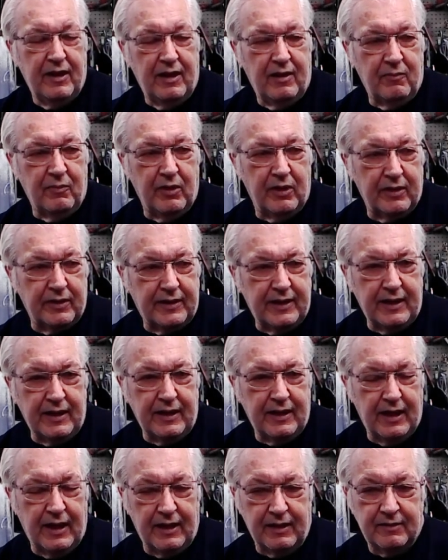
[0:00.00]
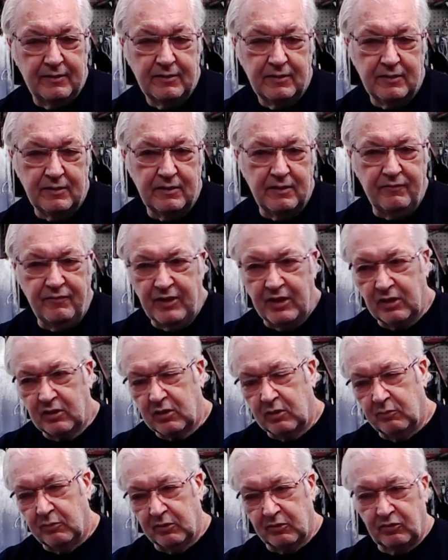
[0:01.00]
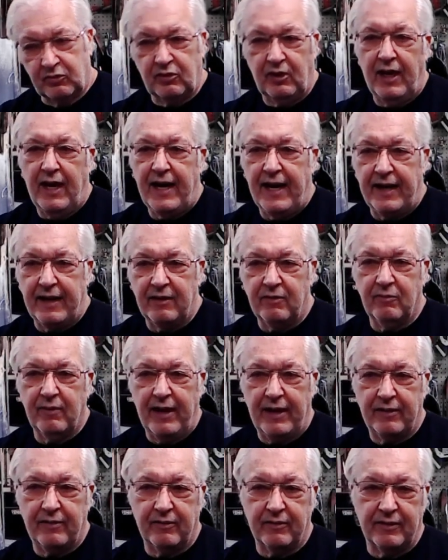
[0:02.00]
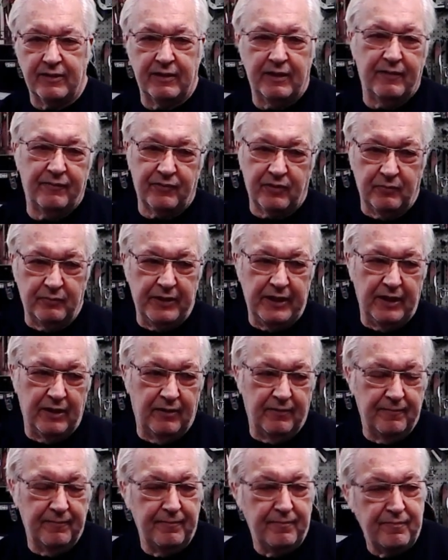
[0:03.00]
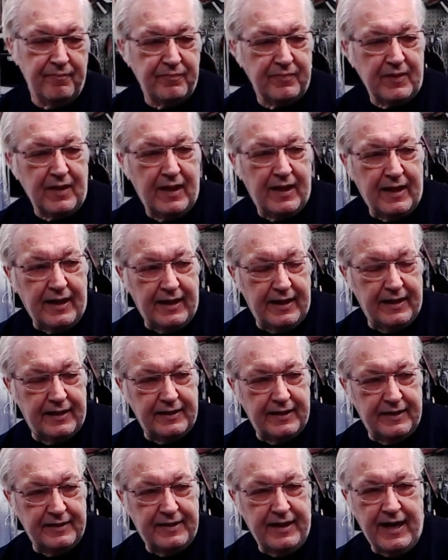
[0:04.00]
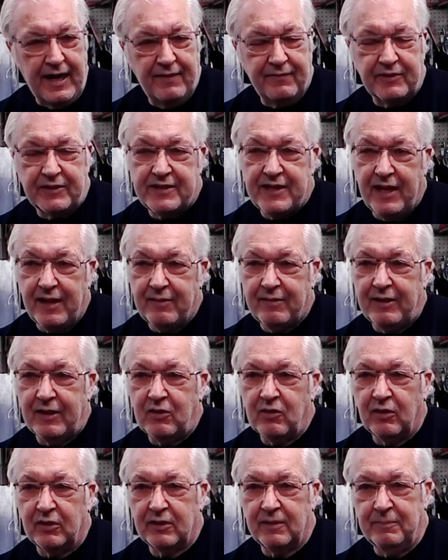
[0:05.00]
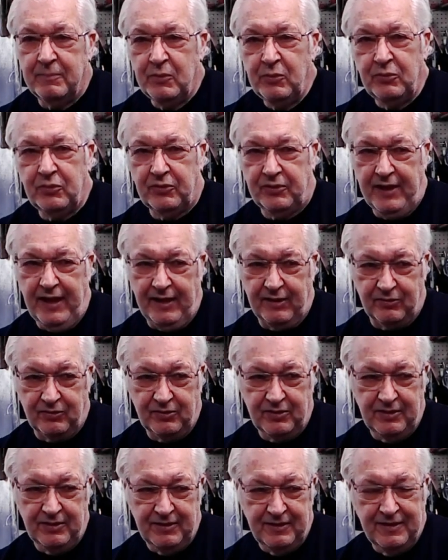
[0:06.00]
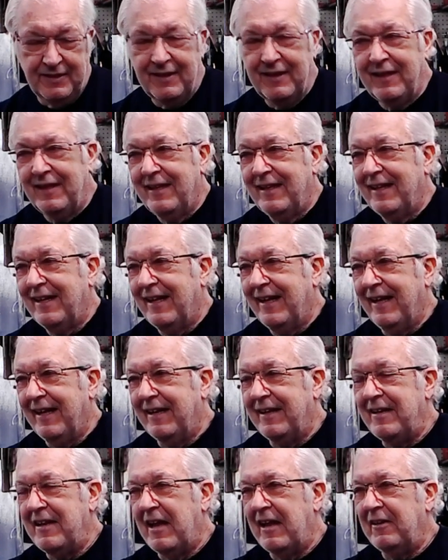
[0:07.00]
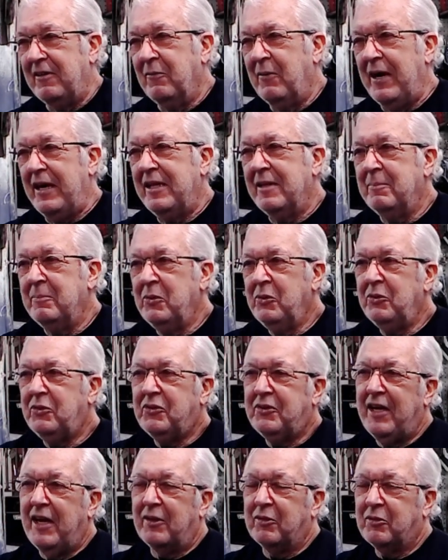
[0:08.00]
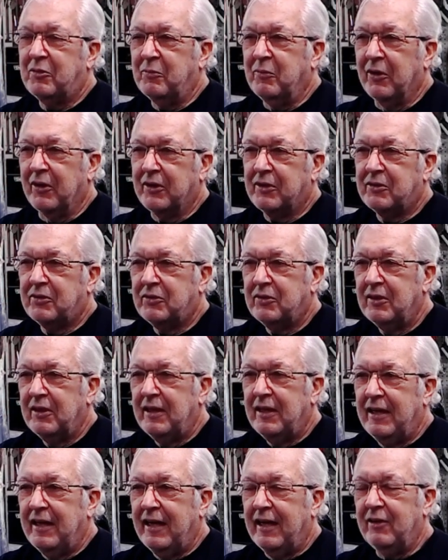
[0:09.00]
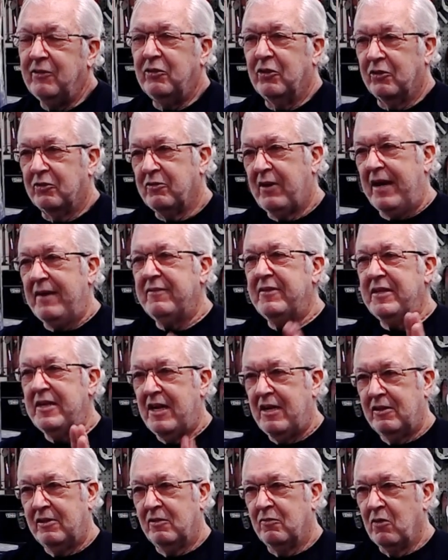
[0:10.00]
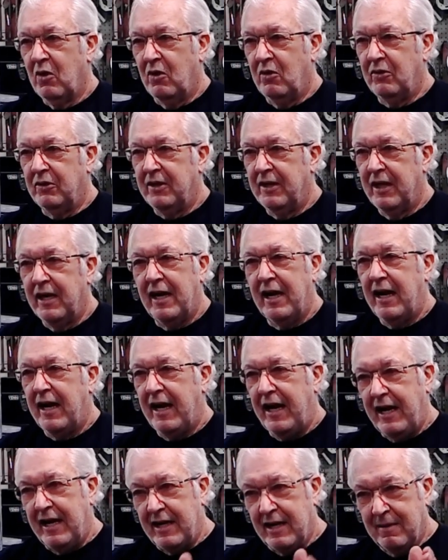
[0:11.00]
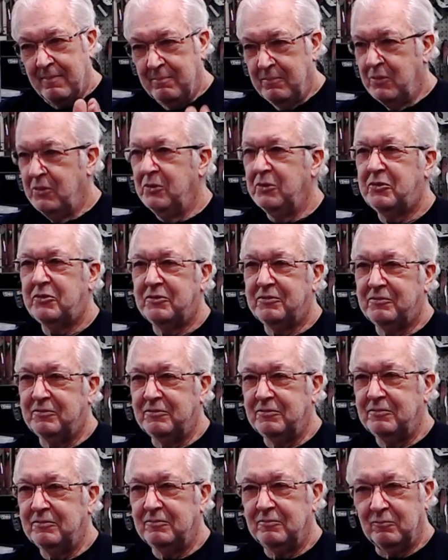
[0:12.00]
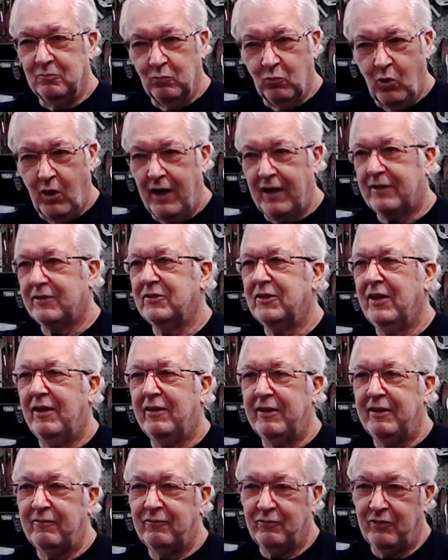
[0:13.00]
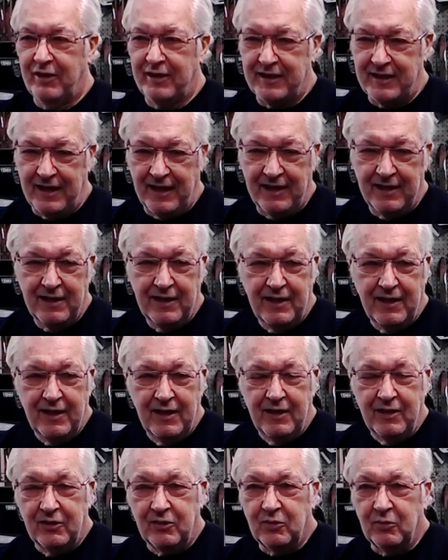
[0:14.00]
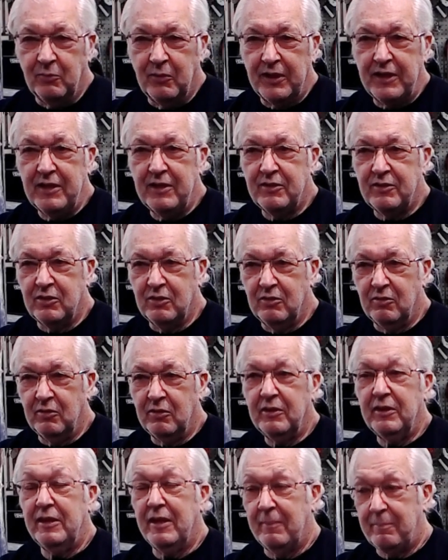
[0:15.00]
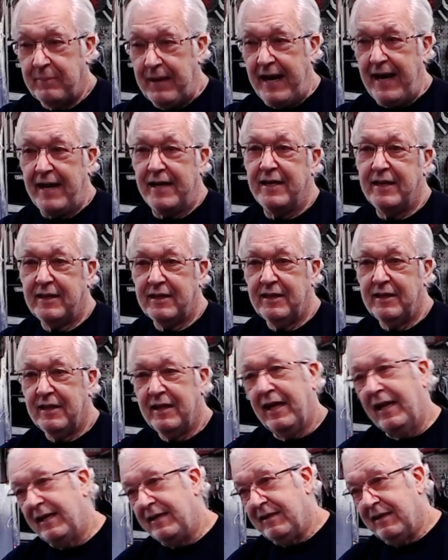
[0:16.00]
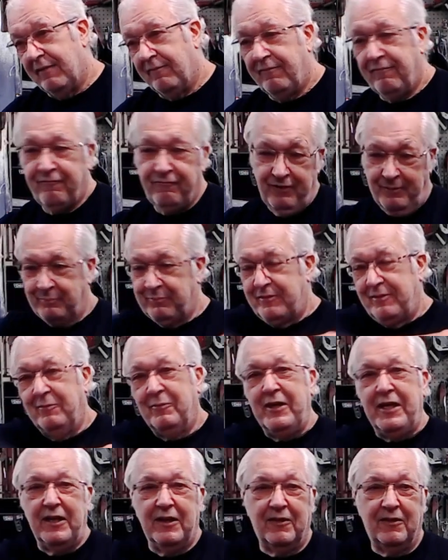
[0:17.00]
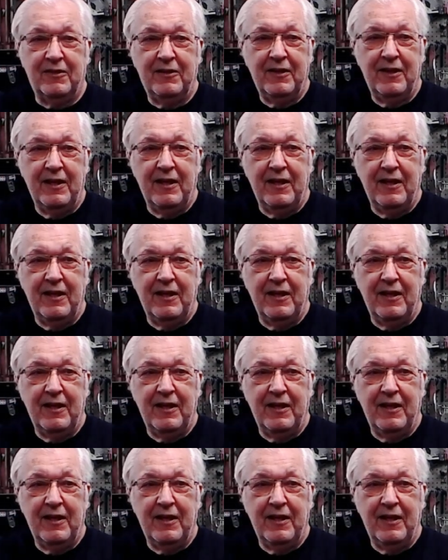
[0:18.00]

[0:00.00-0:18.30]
where the vehicle will slide rather than lift a wheel. And they have a test they call the moose test. And the way the moose test works is you're driving down the road and a moose walks out in front of you. So what do? You panic and you flip the wheel,